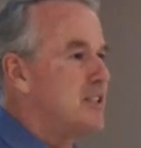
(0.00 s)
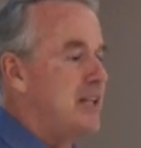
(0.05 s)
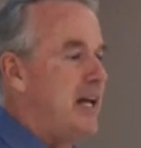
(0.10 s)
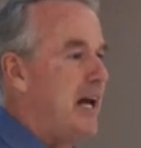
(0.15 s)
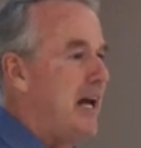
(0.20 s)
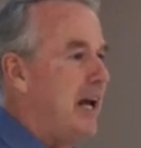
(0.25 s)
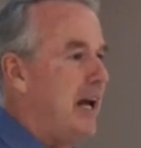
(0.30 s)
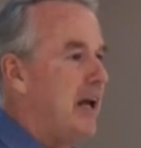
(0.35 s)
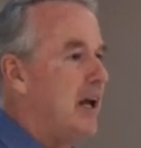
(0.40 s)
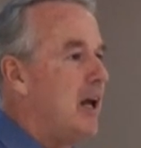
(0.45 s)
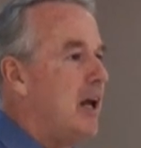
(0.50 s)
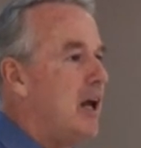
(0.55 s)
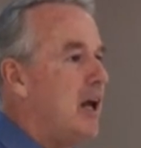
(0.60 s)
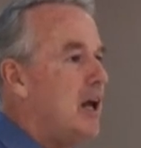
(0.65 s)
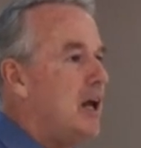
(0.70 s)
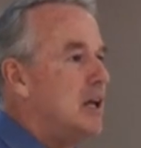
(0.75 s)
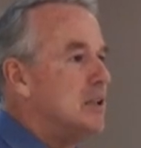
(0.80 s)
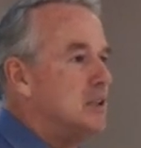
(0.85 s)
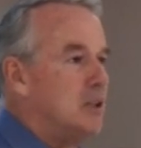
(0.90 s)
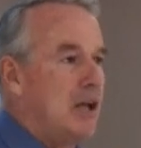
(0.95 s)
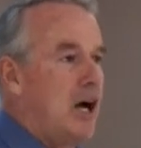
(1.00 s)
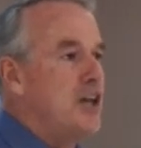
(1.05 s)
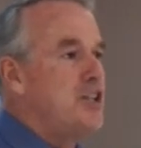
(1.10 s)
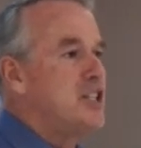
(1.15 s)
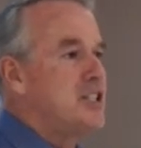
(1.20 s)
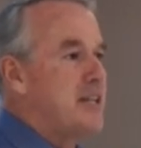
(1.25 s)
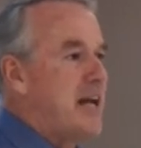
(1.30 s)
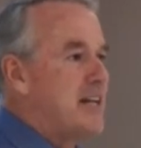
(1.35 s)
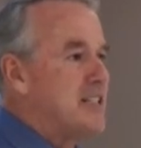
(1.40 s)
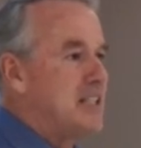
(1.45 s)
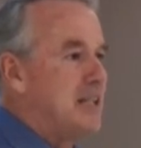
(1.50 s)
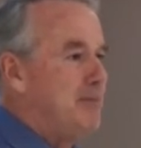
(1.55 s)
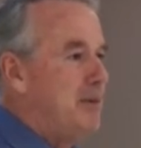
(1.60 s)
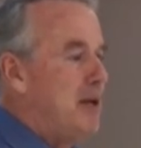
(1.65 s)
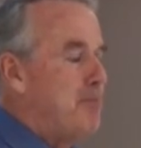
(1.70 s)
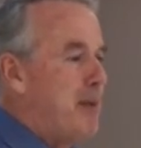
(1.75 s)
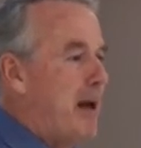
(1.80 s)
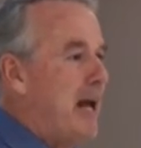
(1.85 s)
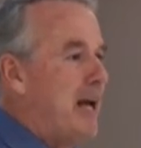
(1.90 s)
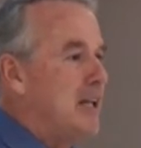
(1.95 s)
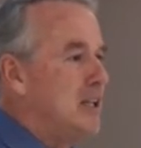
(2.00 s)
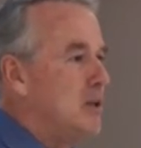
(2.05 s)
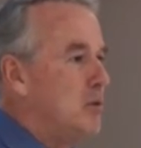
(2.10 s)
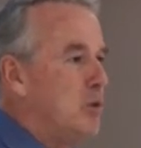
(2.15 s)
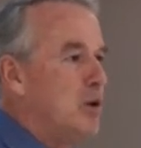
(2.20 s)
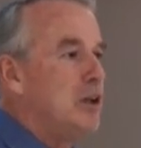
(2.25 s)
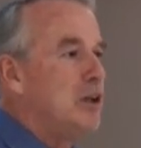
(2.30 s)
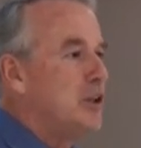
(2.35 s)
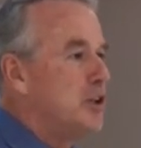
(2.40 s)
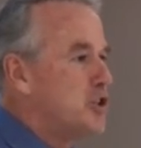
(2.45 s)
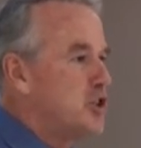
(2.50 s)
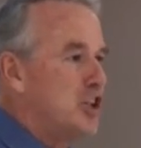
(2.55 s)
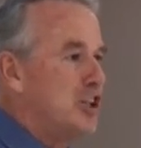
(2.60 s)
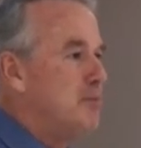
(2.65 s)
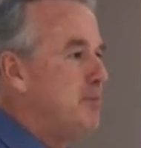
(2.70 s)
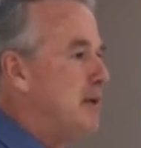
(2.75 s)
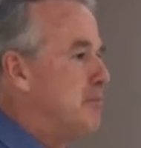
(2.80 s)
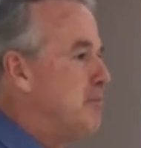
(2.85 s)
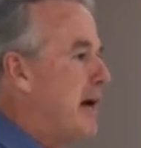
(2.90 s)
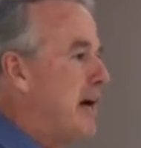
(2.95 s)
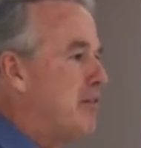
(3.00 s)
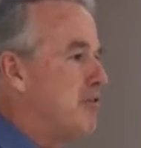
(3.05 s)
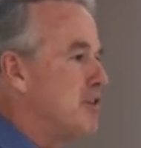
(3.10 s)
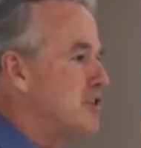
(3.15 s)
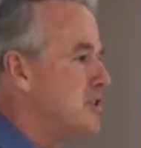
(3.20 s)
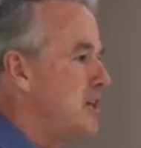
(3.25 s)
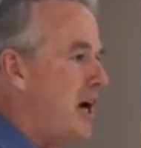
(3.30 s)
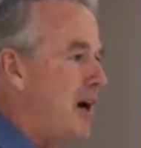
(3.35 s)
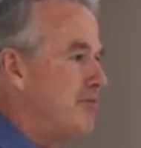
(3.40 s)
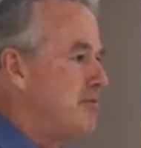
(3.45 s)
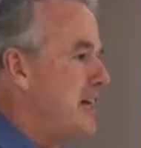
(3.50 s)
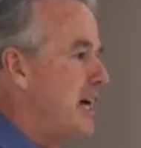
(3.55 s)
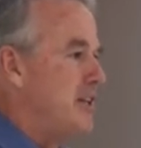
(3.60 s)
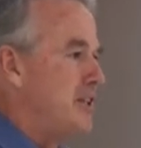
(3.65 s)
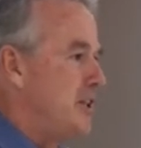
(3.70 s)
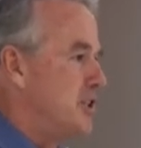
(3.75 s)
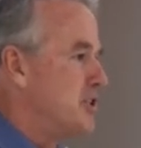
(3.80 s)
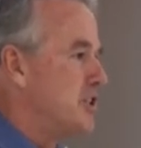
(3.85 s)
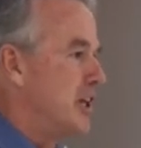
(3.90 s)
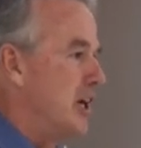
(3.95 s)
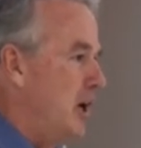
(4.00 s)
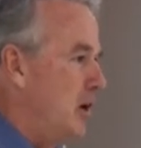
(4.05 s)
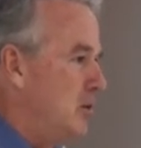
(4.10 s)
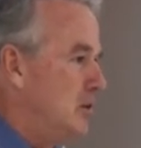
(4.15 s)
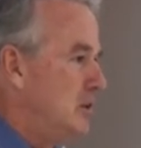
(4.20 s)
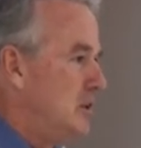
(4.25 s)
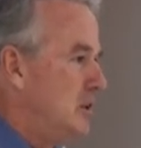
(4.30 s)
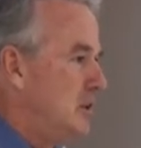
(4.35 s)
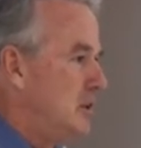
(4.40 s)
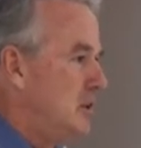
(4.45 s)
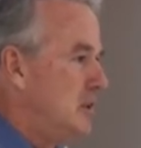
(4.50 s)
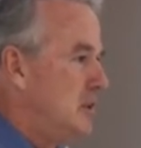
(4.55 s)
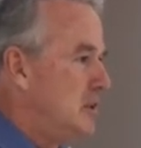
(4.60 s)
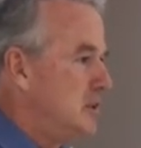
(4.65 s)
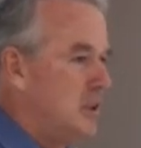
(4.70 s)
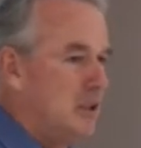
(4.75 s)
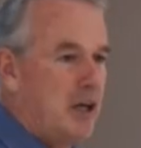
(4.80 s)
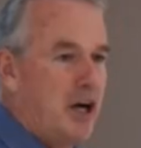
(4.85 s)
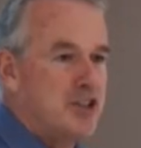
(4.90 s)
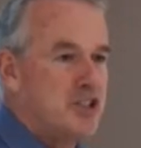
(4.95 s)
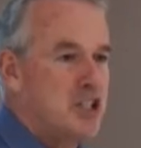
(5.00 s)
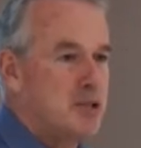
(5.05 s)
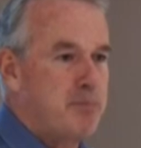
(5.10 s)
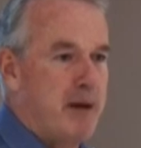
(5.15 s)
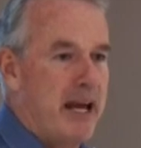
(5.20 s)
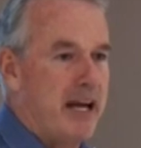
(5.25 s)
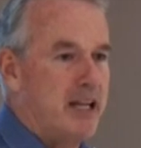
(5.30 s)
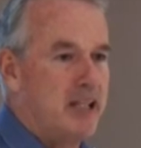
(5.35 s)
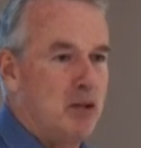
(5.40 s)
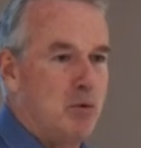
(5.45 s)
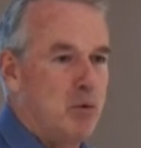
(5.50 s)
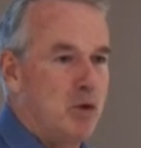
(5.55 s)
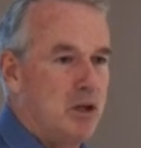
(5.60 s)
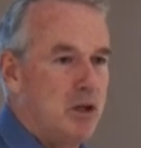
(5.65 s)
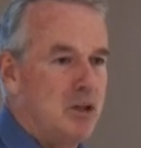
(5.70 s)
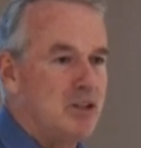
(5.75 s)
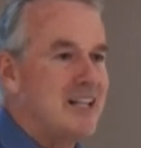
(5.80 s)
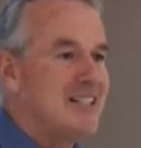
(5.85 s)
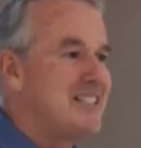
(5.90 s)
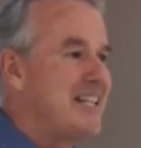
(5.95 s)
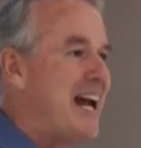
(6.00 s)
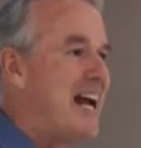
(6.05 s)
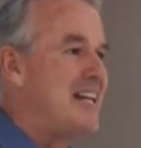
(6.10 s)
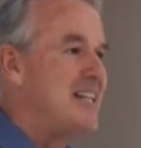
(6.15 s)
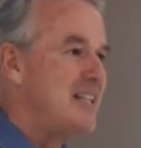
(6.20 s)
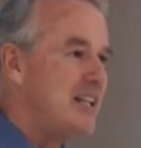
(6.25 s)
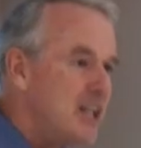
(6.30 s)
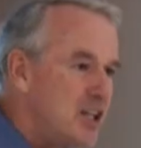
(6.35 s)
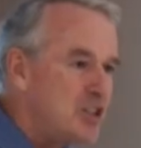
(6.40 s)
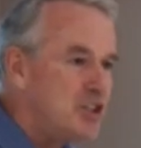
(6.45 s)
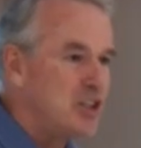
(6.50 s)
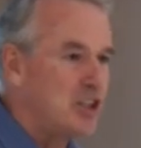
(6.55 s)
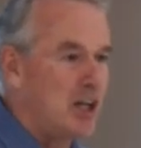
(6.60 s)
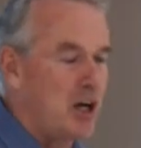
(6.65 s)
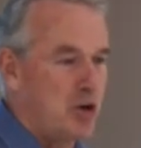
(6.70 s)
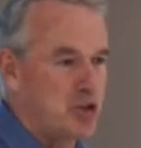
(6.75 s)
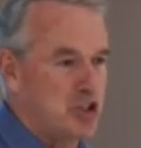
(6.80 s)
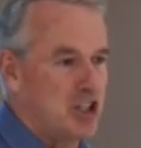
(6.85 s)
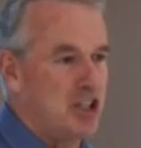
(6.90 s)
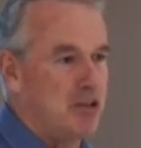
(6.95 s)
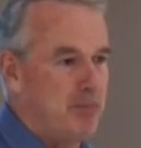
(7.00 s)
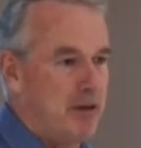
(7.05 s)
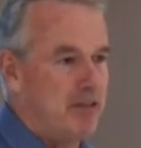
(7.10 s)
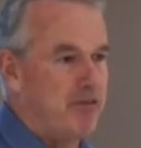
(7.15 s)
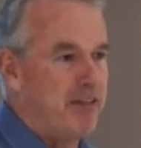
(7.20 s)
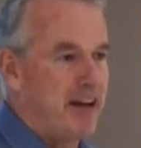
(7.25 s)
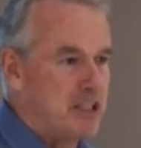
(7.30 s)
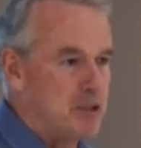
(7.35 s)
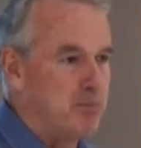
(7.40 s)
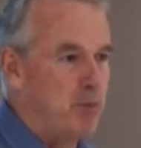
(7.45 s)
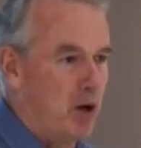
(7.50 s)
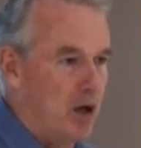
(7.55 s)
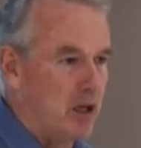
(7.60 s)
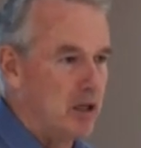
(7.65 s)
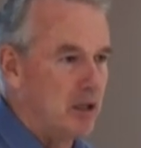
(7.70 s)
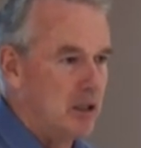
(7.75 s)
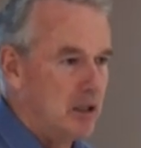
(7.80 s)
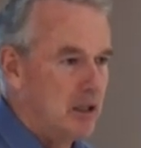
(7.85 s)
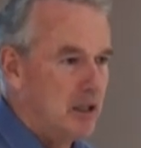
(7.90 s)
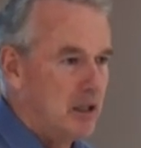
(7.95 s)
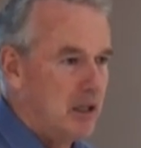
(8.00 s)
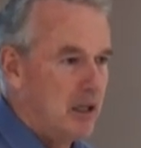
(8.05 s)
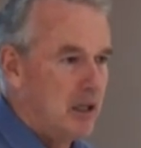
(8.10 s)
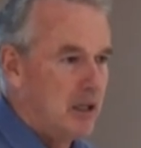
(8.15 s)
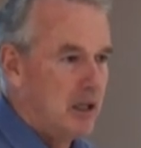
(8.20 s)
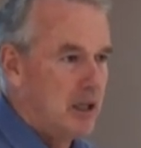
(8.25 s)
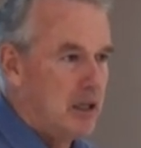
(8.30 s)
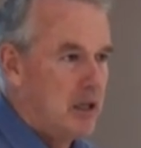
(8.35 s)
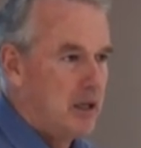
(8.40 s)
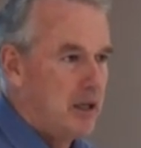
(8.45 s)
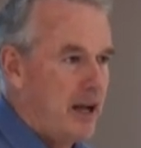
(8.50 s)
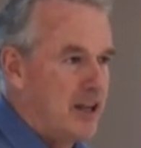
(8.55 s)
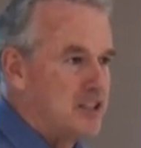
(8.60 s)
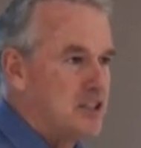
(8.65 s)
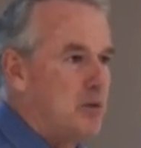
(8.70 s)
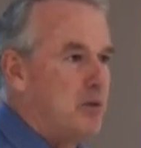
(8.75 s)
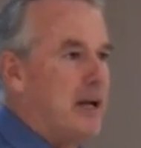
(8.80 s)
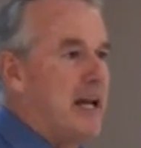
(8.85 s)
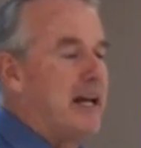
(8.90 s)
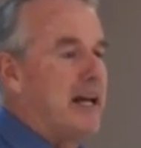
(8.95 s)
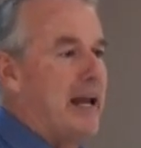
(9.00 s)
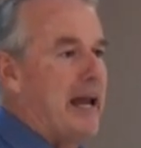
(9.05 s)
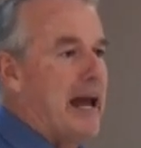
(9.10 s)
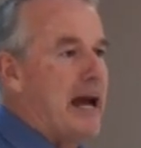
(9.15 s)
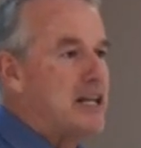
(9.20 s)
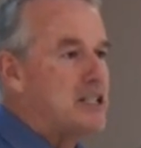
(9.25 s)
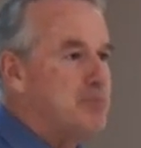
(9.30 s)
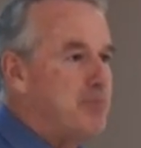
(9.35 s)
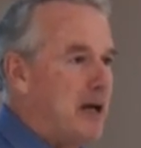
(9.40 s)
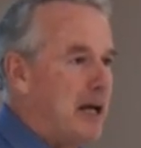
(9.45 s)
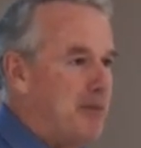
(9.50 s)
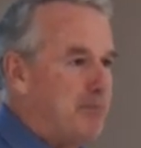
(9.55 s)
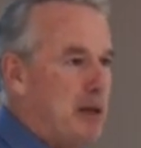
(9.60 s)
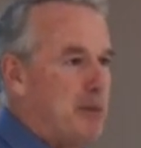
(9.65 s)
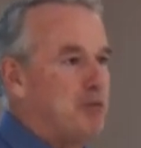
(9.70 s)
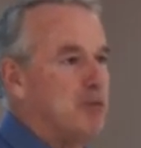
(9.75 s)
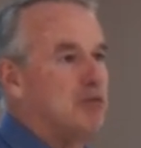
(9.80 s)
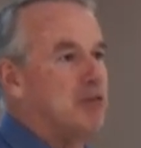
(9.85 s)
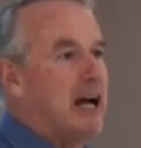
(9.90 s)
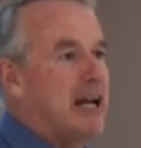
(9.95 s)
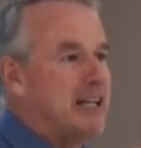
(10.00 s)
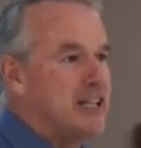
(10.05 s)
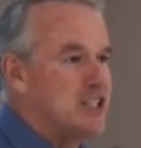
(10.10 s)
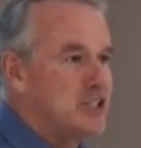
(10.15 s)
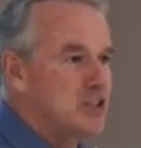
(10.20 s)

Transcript: say, the largest SME bank in the world should have been Microsoft 10 years ago. The largest bank in the world 10 years ago should have been Facebook. And so when I get asked by people writing